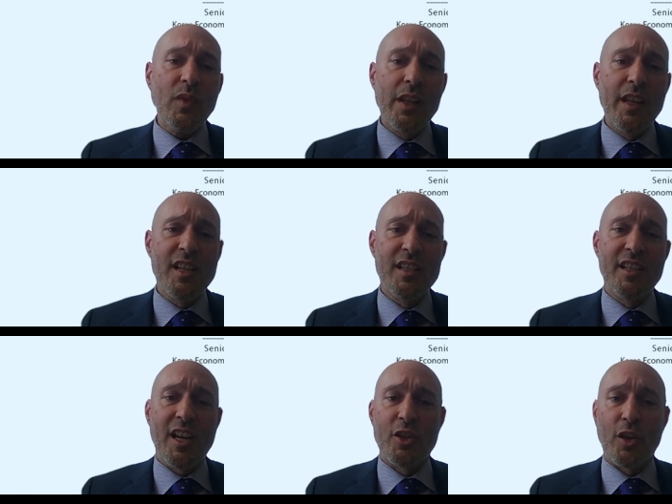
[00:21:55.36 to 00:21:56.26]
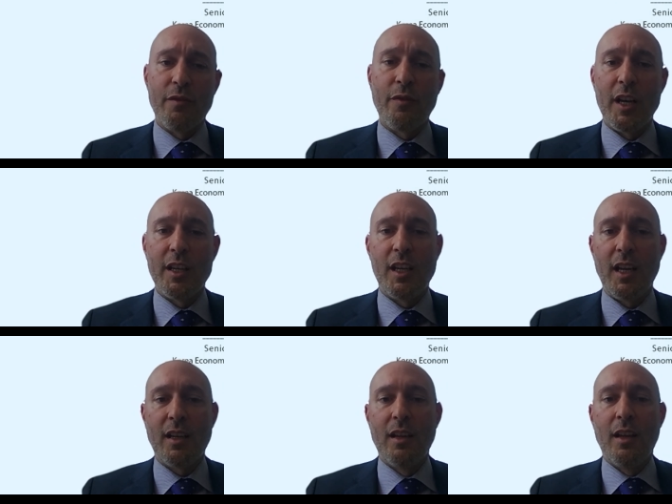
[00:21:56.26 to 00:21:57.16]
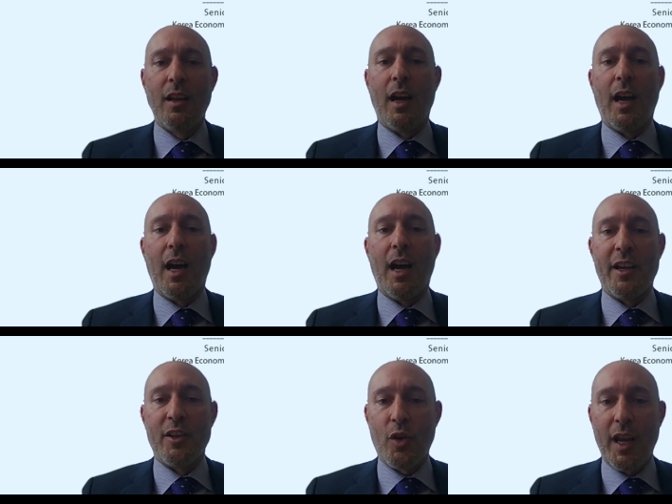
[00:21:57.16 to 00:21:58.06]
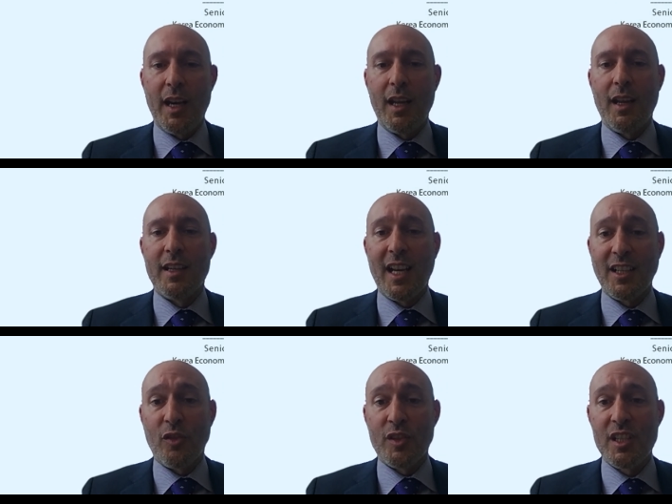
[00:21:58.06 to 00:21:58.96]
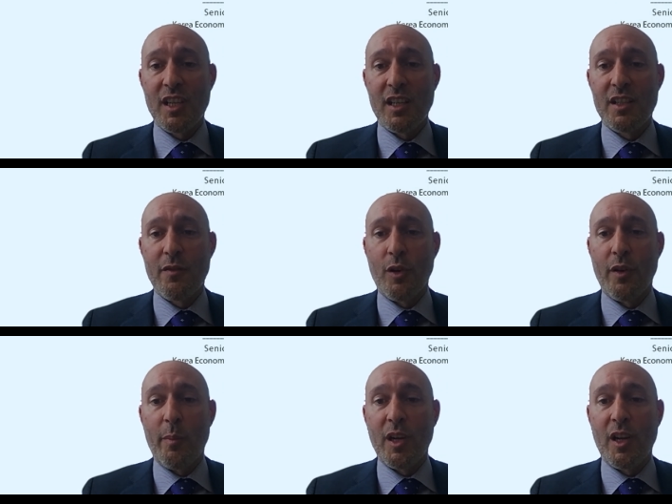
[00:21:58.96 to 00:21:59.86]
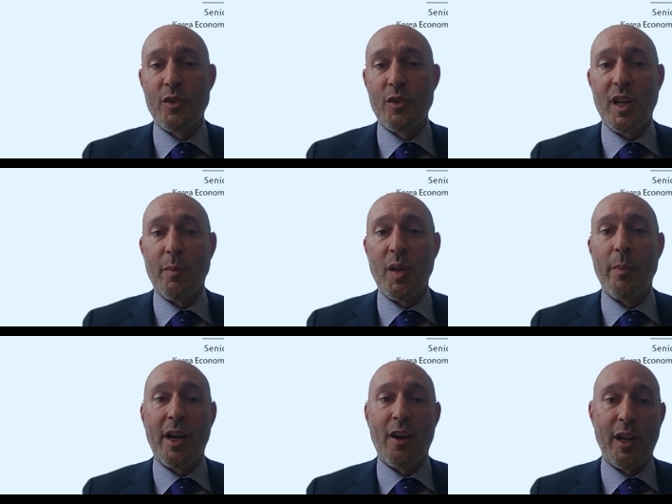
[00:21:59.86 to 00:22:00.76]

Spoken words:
This is essentially funding and training and technical assistance for developing countries to help them better